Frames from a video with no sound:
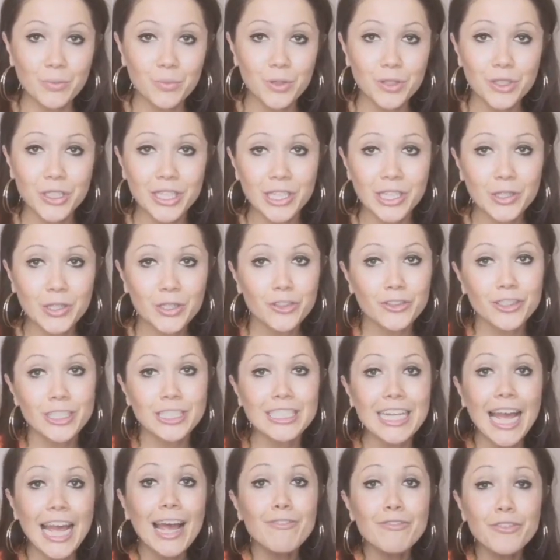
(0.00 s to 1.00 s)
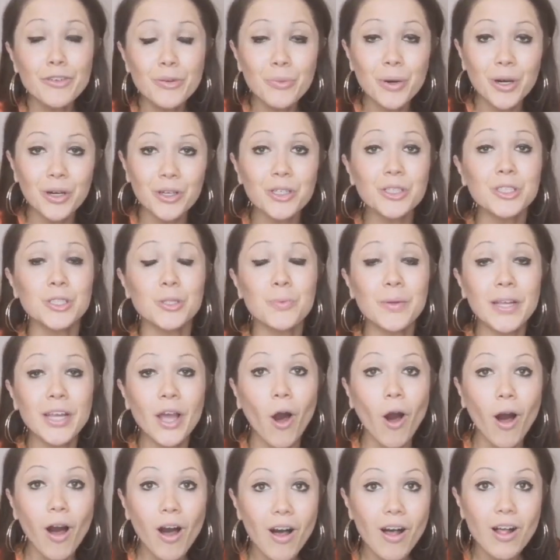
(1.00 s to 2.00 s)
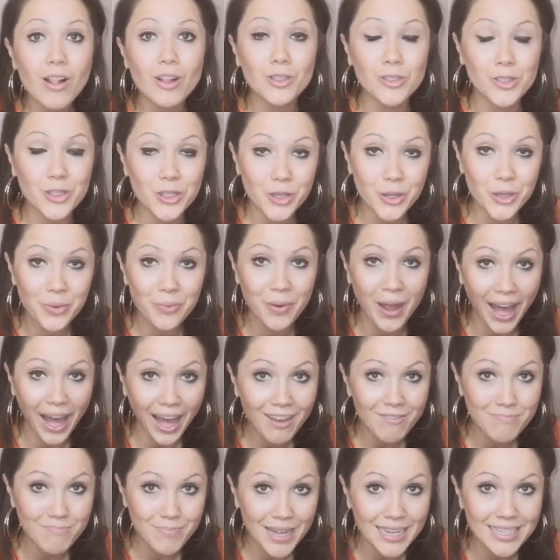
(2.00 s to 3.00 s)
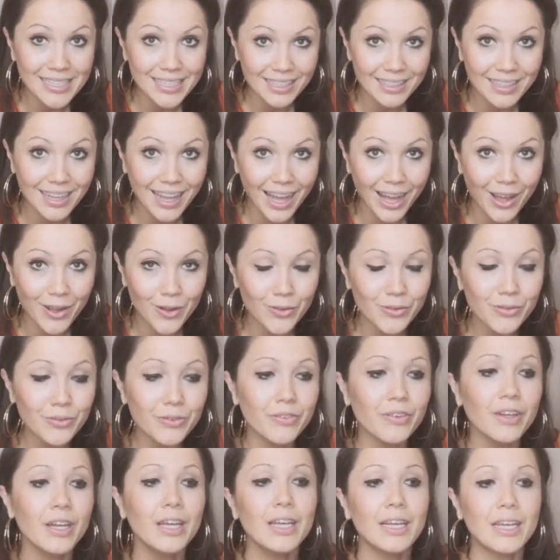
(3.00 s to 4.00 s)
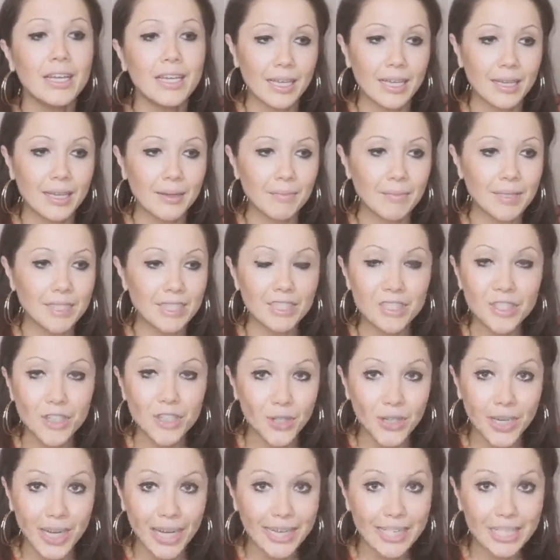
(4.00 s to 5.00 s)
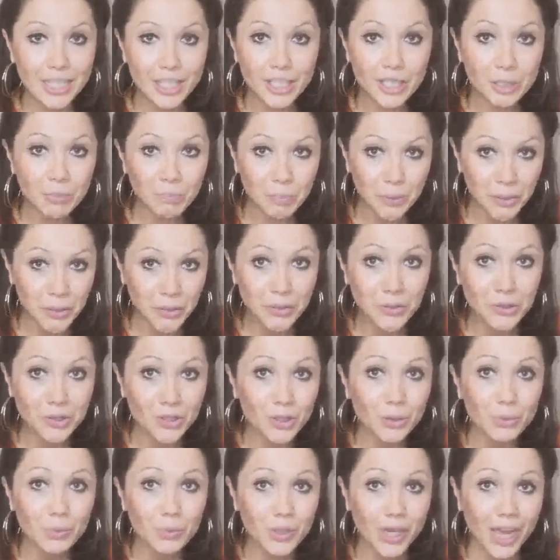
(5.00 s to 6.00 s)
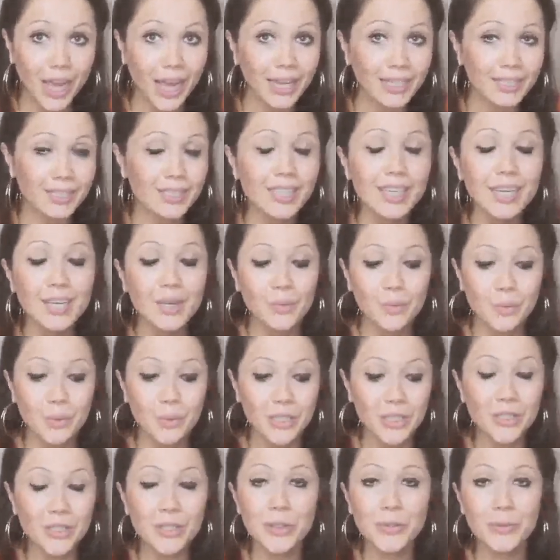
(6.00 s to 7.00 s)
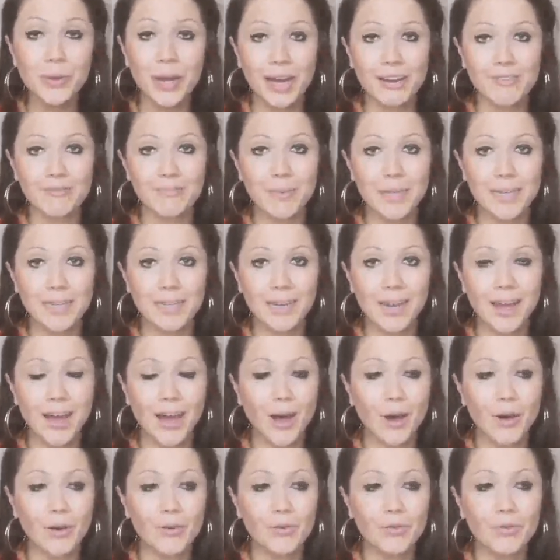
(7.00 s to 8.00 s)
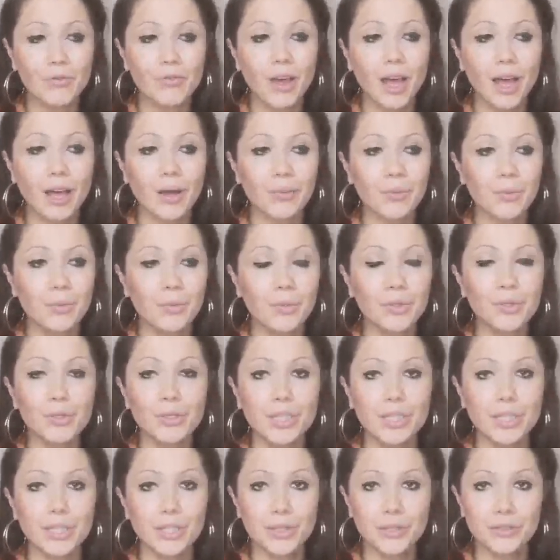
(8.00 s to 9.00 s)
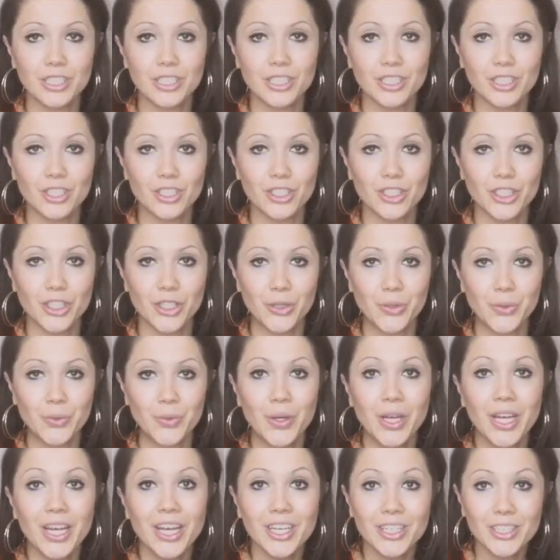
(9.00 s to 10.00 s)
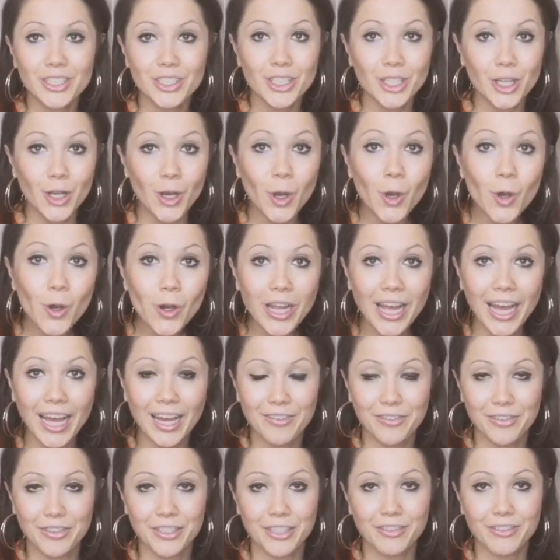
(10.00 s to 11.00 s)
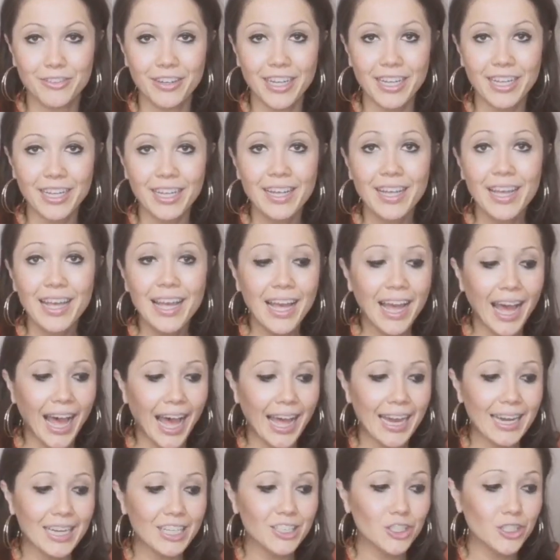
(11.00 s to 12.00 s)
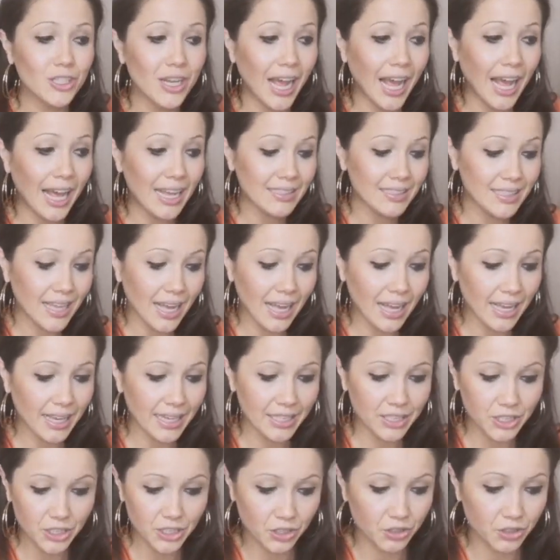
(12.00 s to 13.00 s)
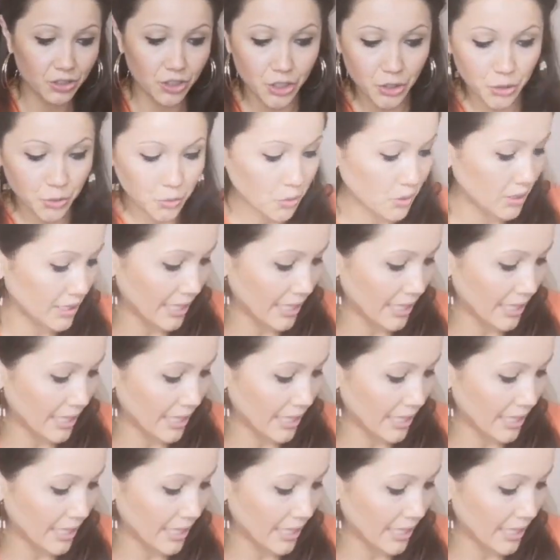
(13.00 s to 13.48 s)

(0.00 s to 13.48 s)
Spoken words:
would encourage everyone, because we all do have mental health. It's not like a taboo subject. We do have mental health. I would encourage you to look after it. And as I use